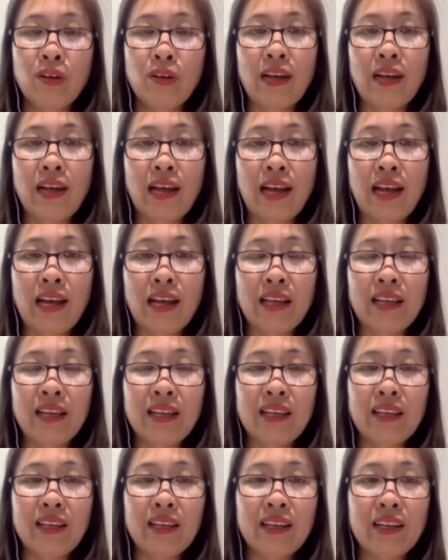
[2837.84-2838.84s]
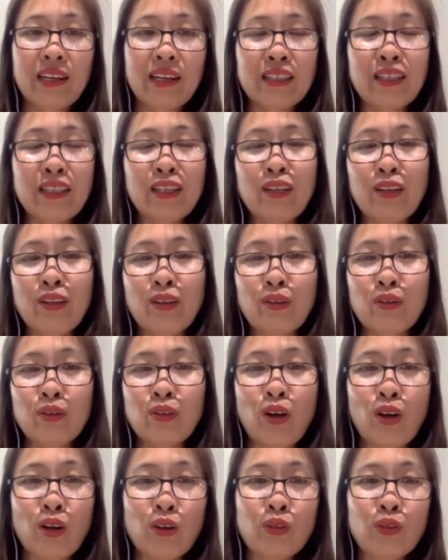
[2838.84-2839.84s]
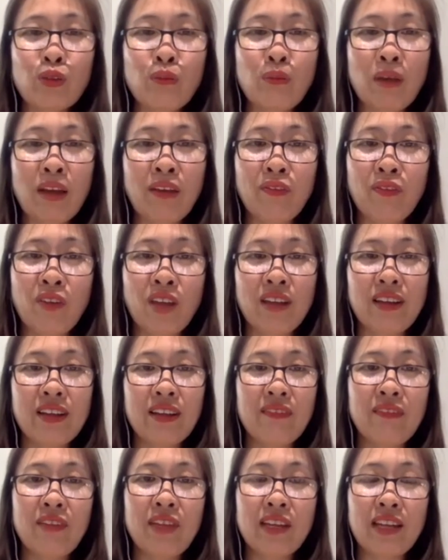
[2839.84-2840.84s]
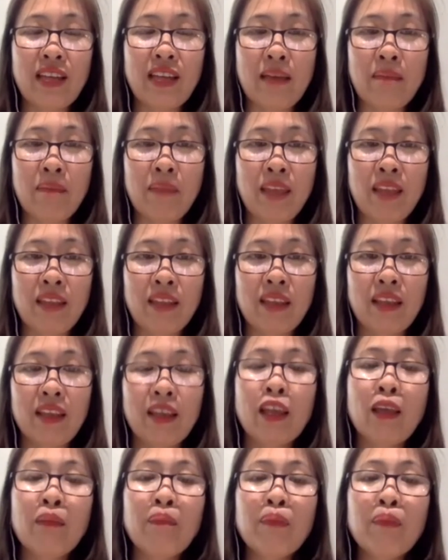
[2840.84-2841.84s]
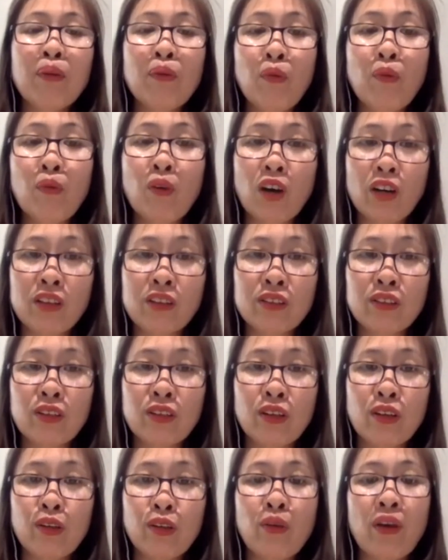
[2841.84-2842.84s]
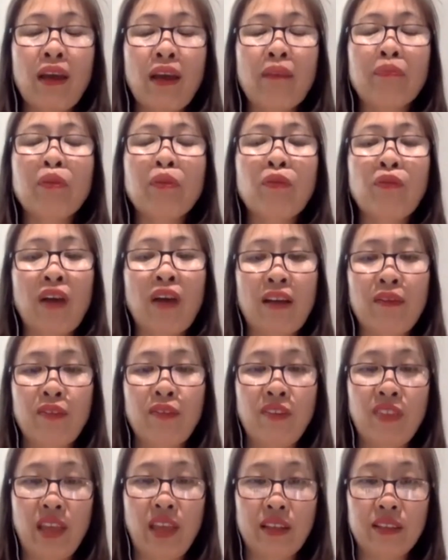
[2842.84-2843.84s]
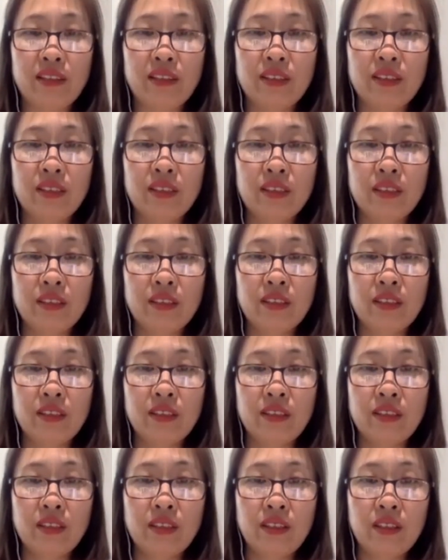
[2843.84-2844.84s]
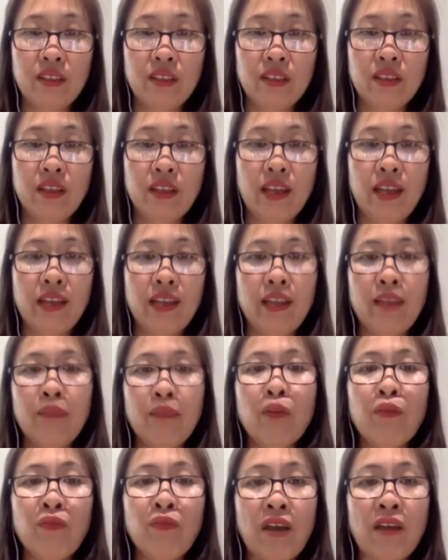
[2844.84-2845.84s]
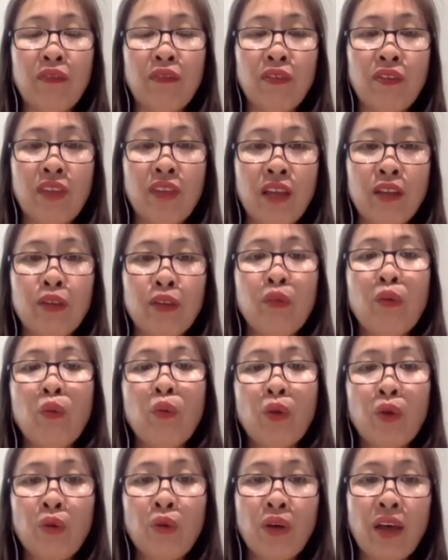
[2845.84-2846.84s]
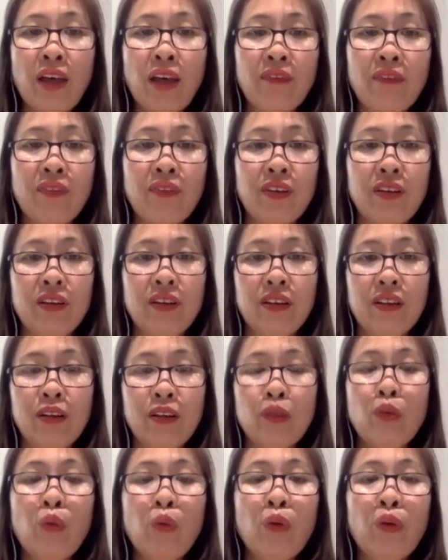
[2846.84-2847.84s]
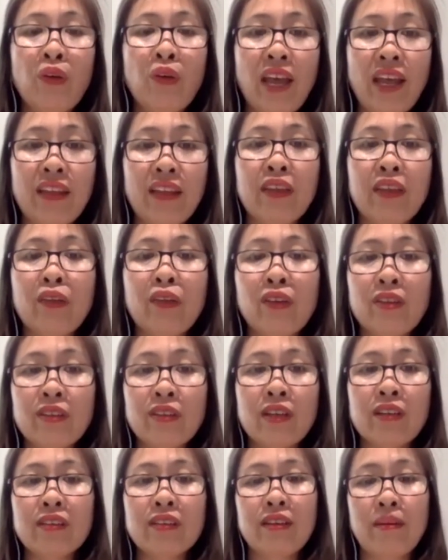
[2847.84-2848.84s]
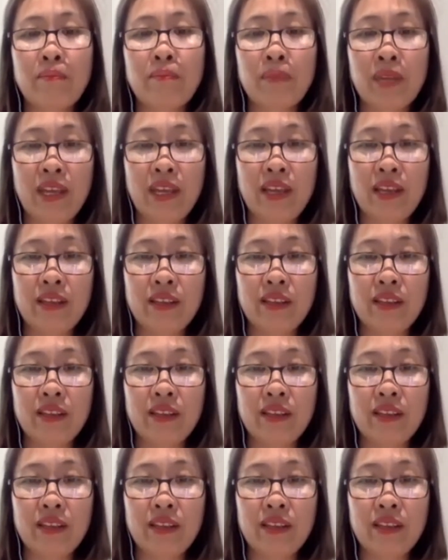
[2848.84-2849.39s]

I continue talk to my friend in Vietnam that if you want, you have to fight for that. And if you fight for that, you will get the result someday.